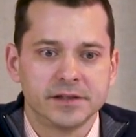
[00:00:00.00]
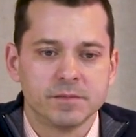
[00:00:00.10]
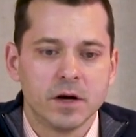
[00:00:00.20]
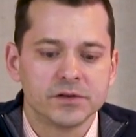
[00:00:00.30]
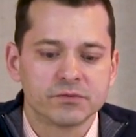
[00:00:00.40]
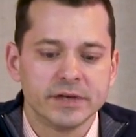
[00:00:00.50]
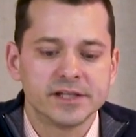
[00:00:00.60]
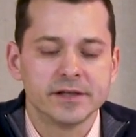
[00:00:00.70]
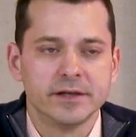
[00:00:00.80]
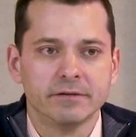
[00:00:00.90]
Its most
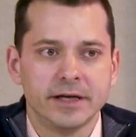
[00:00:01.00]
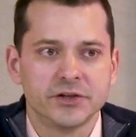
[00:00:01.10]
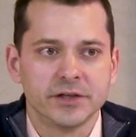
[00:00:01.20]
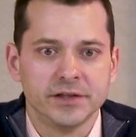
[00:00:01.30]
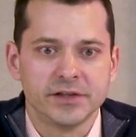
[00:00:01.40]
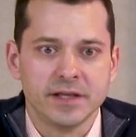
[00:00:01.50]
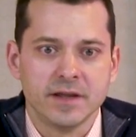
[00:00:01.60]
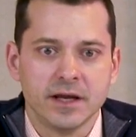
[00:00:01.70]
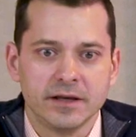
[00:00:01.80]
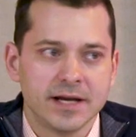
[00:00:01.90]
recent iteration is in
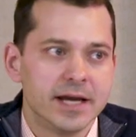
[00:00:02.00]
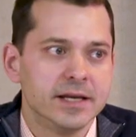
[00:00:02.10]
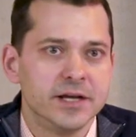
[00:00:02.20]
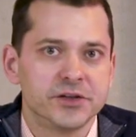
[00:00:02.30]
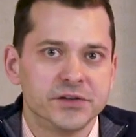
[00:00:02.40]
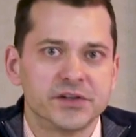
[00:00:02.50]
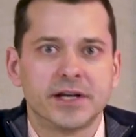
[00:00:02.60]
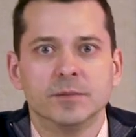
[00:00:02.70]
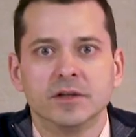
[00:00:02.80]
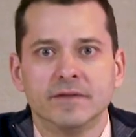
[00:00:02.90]
the United Nations
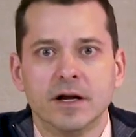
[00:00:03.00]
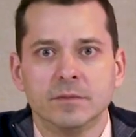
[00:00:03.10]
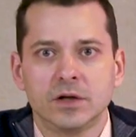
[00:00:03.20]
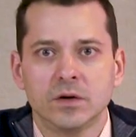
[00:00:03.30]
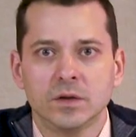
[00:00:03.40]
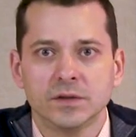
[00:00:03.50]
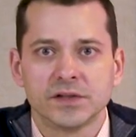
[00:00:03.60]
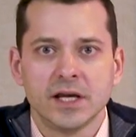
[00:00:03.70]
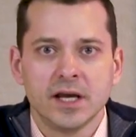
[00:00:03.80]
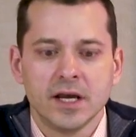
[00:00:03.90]
Sustainable Development Goals.